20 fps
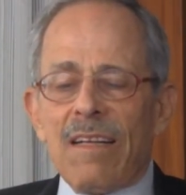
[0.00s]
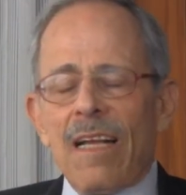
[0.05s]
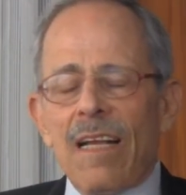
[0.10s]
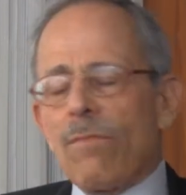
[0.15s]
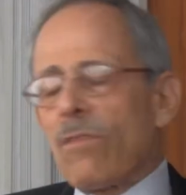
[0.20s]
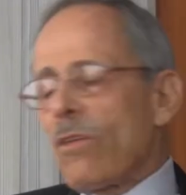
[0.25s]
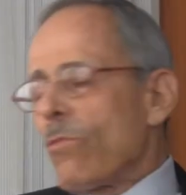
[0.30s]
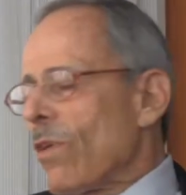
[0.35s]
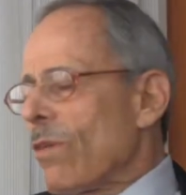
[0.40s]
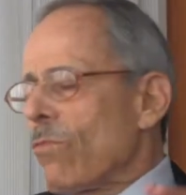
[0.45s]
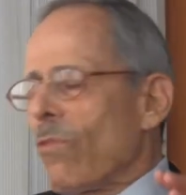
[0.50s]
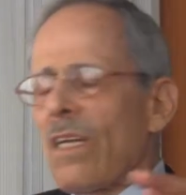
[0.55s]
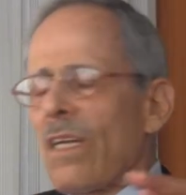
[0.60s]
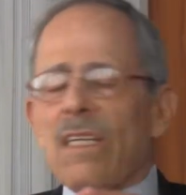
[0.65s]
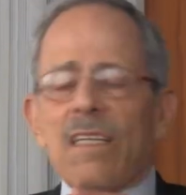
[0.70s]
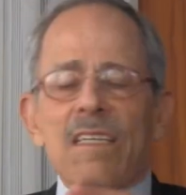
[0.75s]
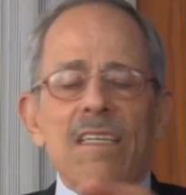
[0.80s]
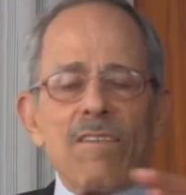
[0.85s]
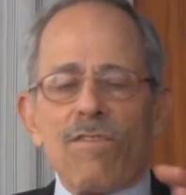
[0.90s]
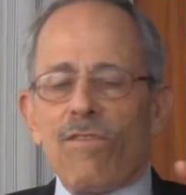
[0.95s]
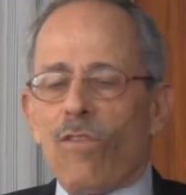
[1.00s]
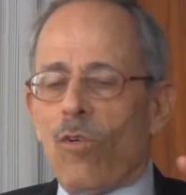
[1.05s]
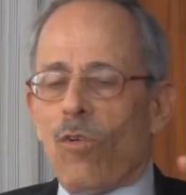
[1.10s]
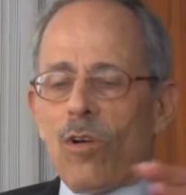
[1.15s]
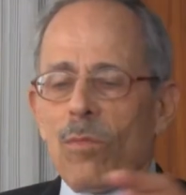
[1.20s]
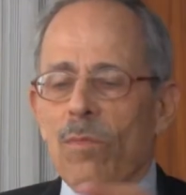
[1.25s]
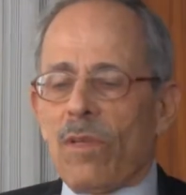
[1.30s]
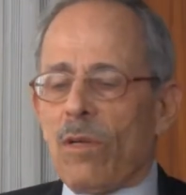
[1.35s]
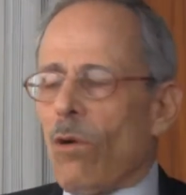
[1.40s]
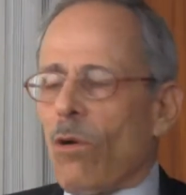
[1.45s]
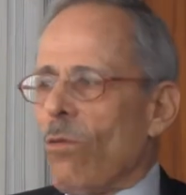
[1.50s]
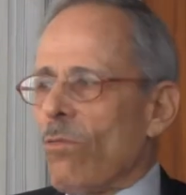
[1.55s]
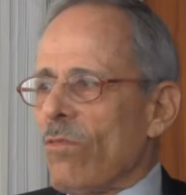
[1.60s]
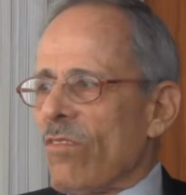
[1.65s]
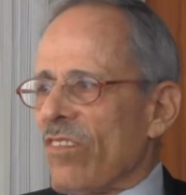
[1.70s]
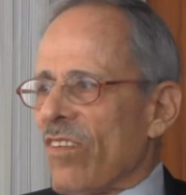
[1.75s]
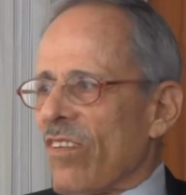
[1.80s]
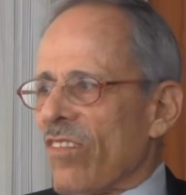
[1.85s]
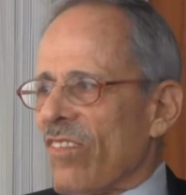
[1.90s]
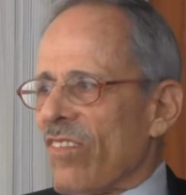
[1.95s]
everyone wanted to form their own
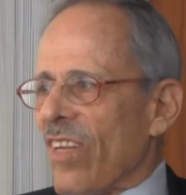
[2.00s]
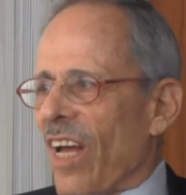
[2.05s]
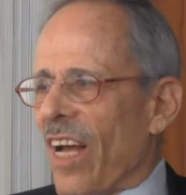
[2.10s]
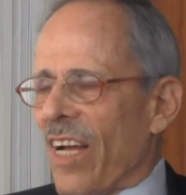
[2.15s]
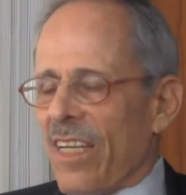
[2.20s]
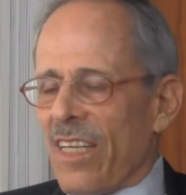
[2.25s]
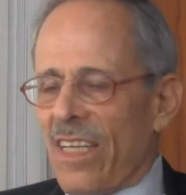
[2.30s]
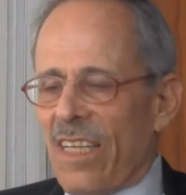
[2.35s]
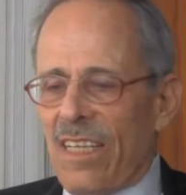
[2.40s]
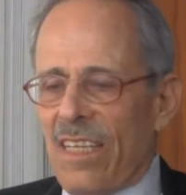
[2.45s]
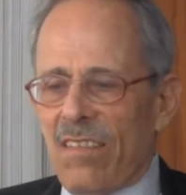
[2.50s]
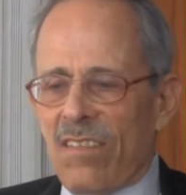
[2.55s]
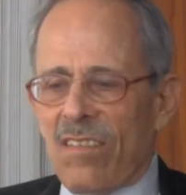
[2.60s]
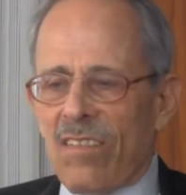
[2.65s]
society.